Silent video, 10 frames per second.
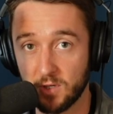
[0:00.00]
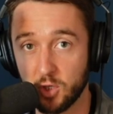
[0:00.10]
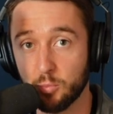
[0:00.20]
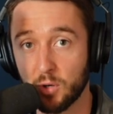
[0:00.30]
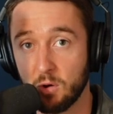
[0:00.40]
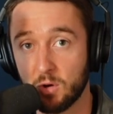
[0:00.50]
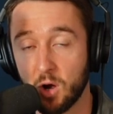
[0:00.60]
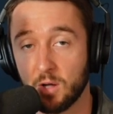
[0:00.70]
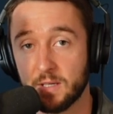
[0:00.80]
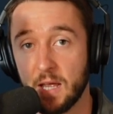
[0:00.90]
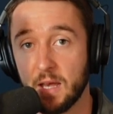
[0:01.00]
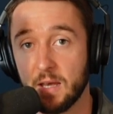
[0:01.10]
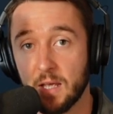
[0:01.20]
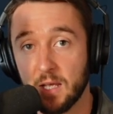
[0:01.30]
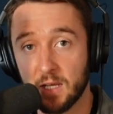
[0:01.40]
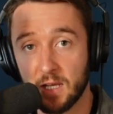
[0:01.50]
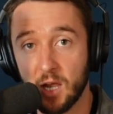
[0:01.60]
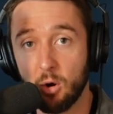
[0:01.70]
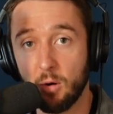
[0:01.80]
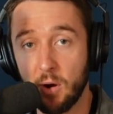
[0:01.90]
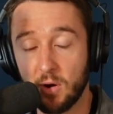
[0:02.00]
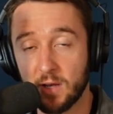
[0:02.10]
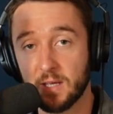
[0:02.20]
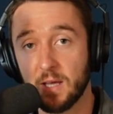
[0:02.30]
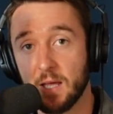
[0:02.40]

do put out content, you know about it.